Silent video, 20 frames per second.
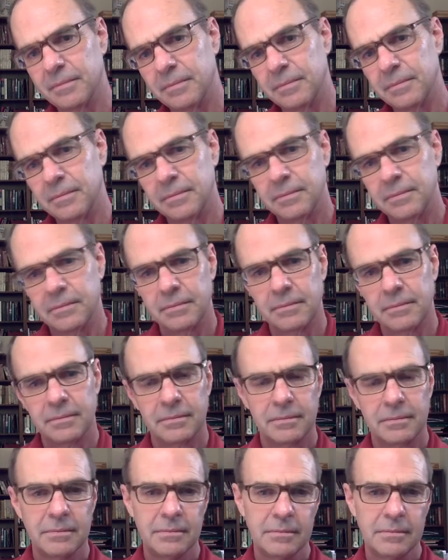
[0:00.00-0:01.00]

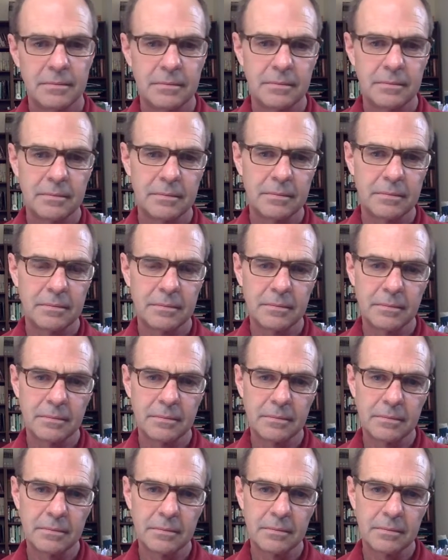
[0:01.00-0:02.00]

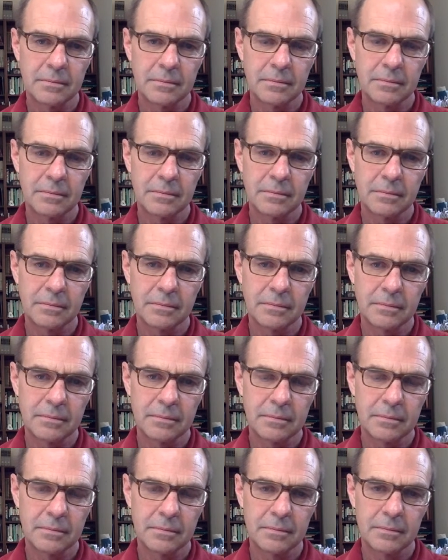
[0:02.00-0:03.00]

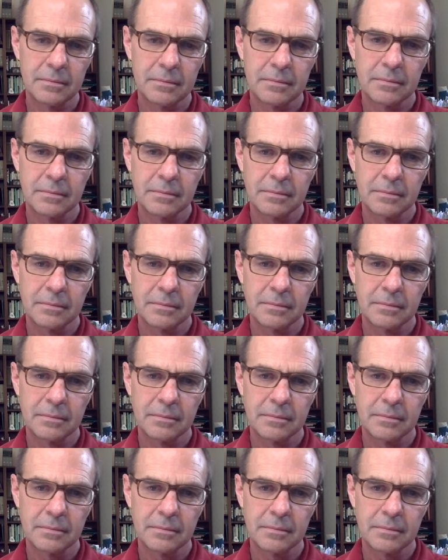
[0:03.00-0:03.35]
Nothing is said.